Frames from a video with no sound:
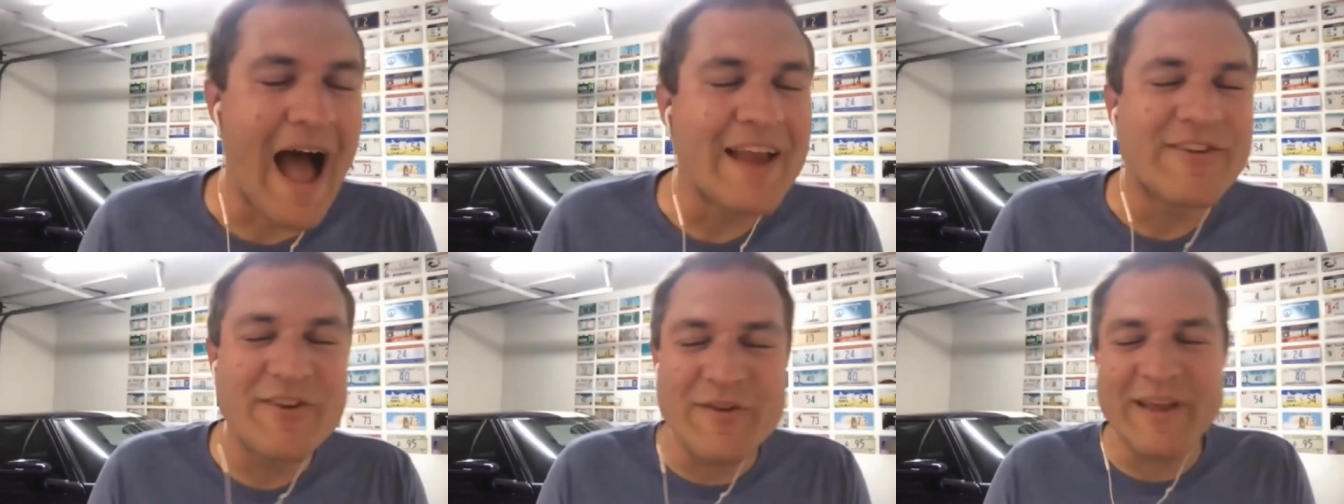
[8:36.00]

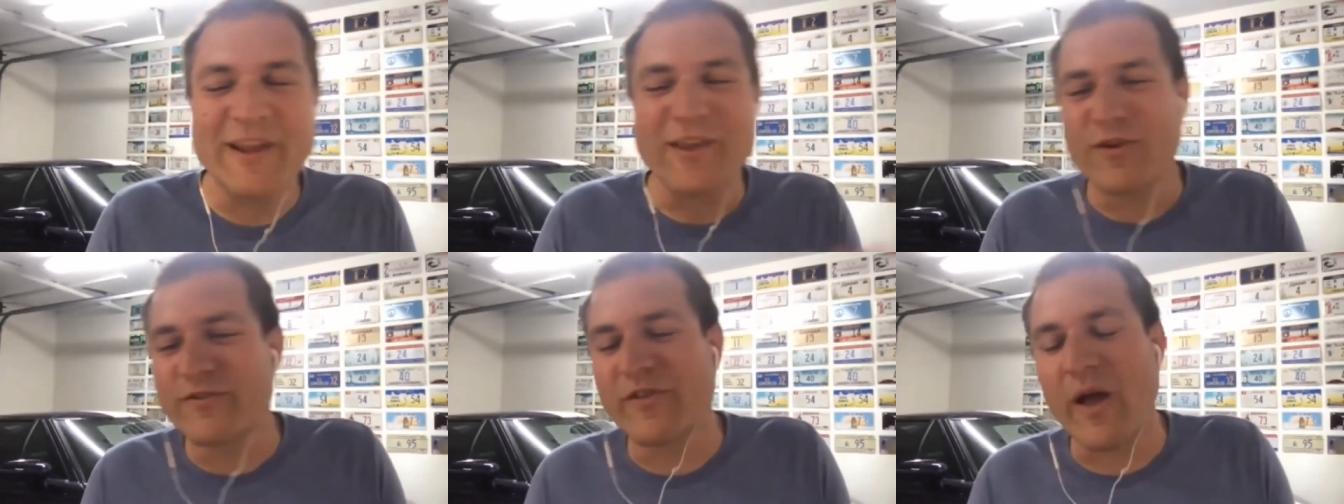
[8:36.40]
I do
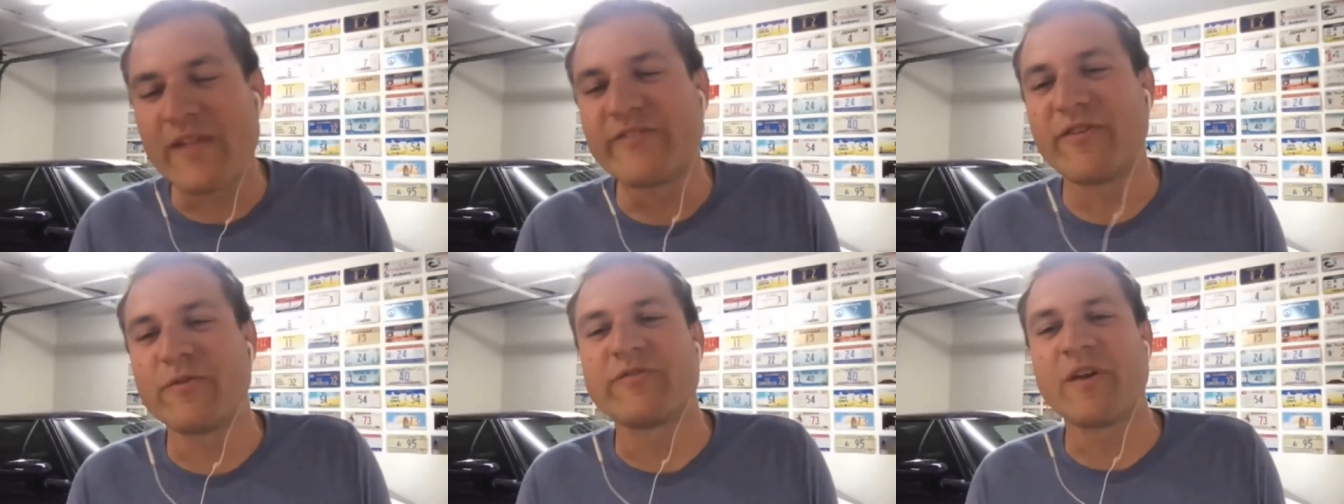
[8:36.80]
get accused, of,
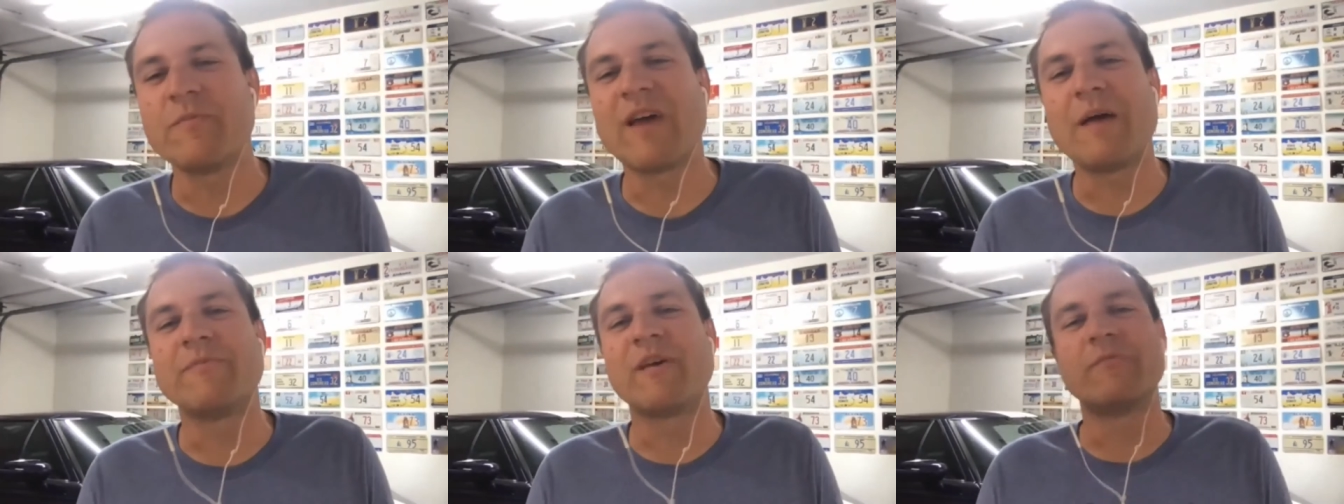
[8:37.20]
and so
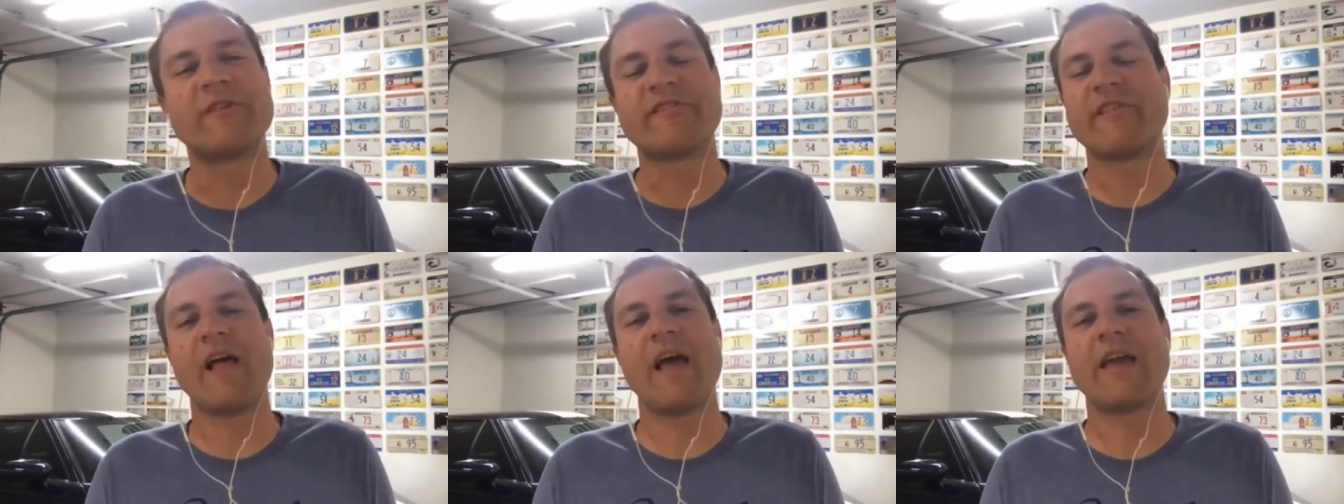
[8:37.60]
sometimes
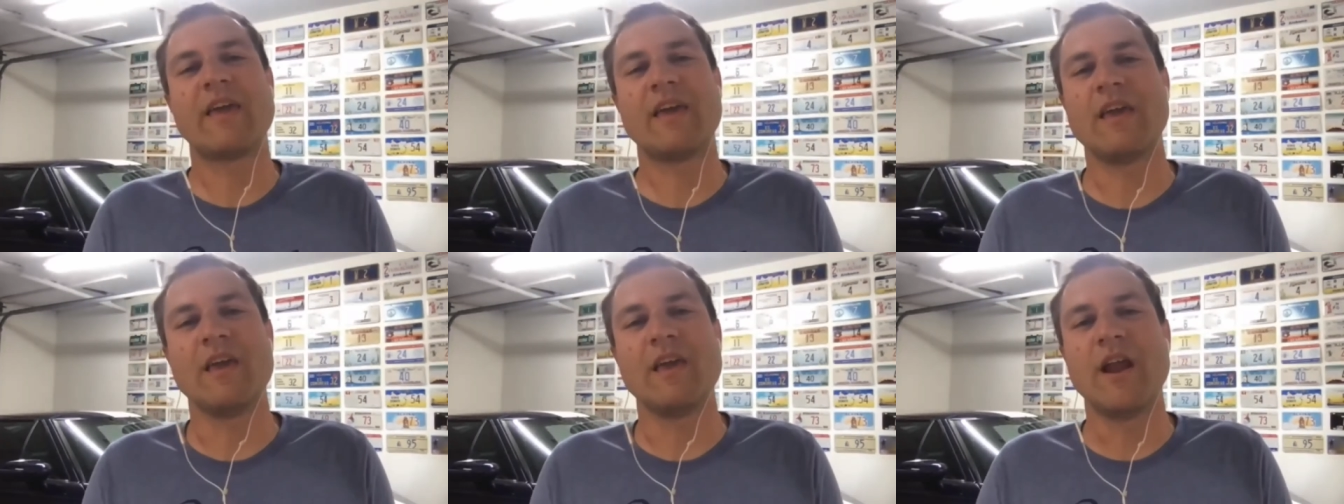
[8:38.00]
I'm just
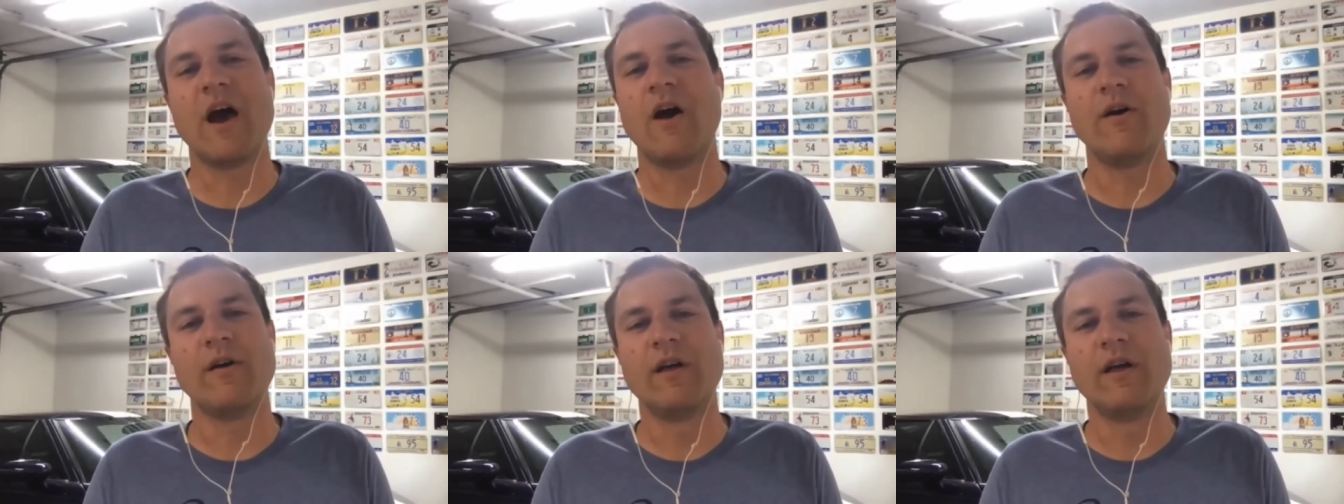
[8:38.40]
like, you
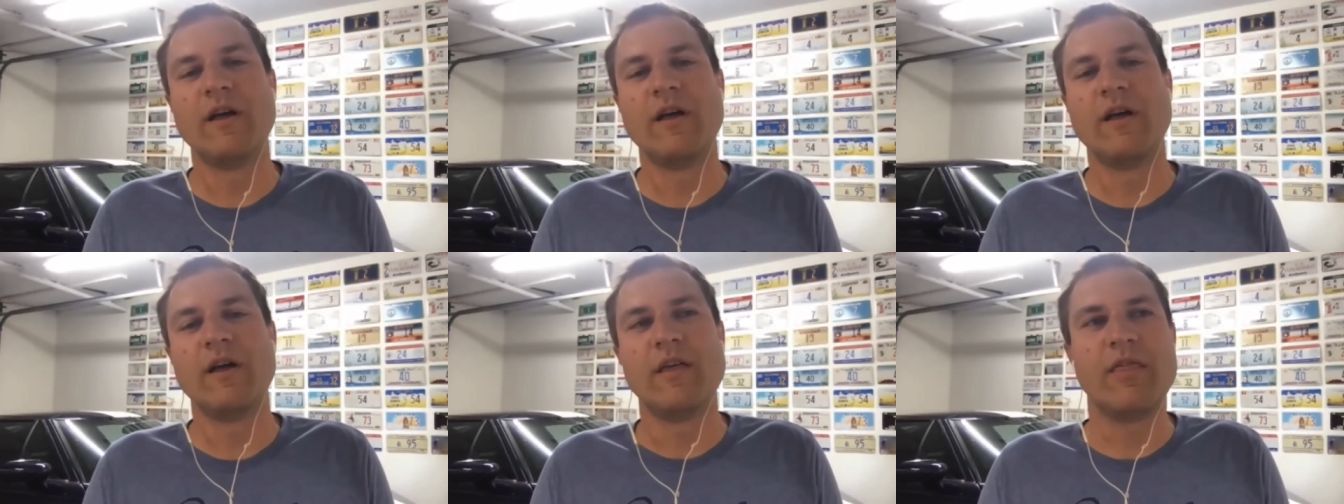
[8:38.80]
know,
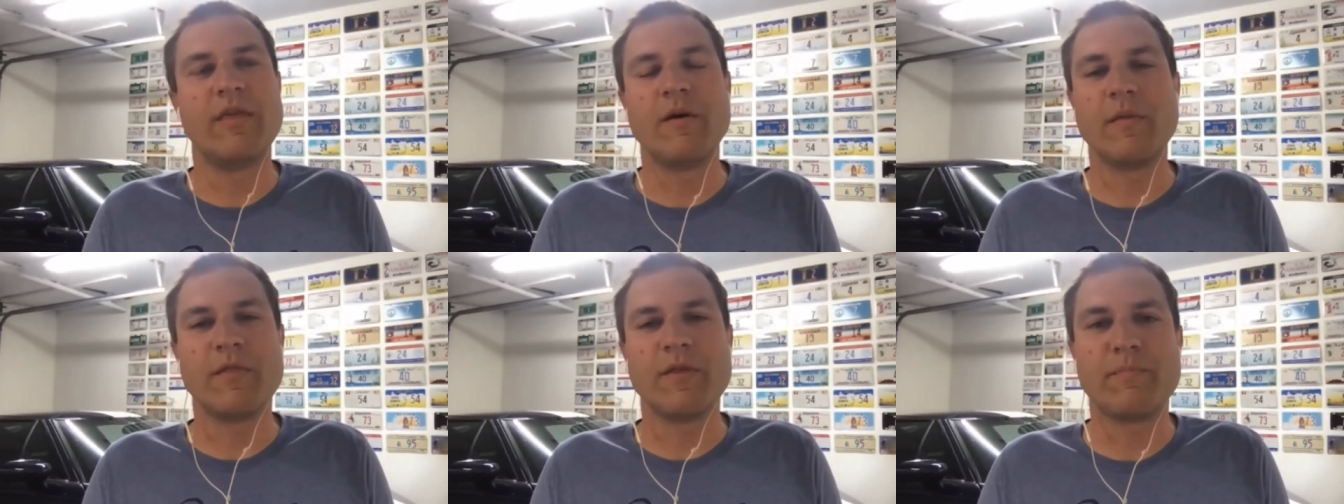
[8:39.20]

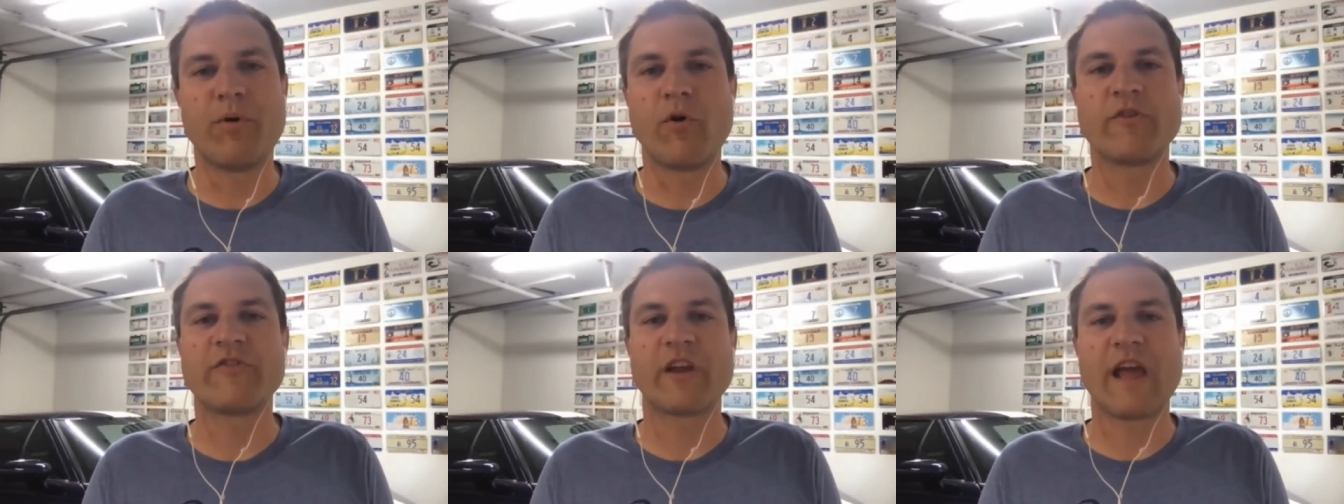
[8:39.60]
the the
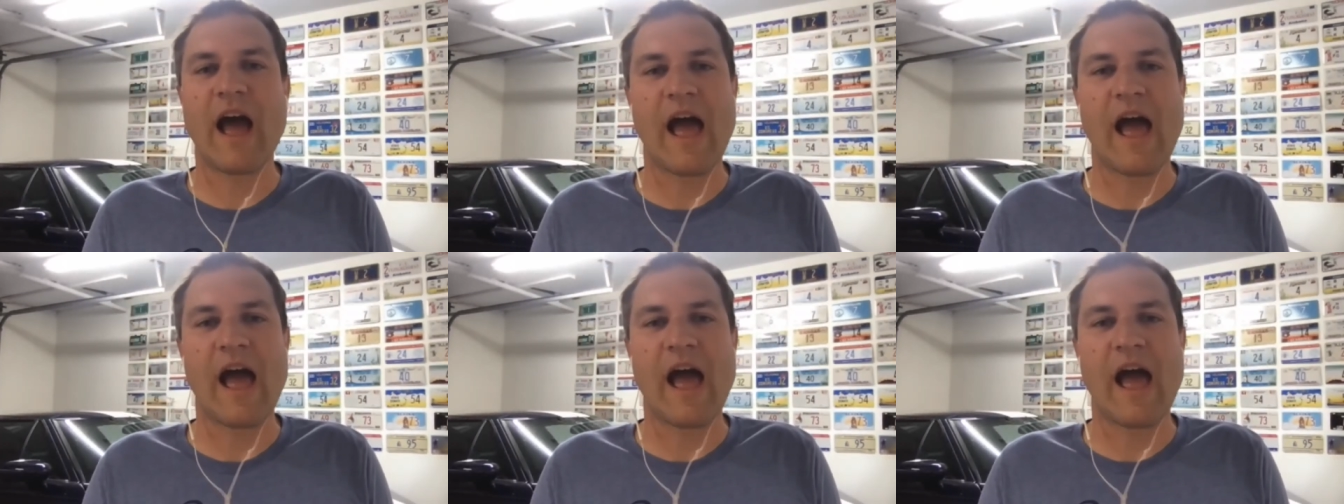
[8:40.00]
Porsche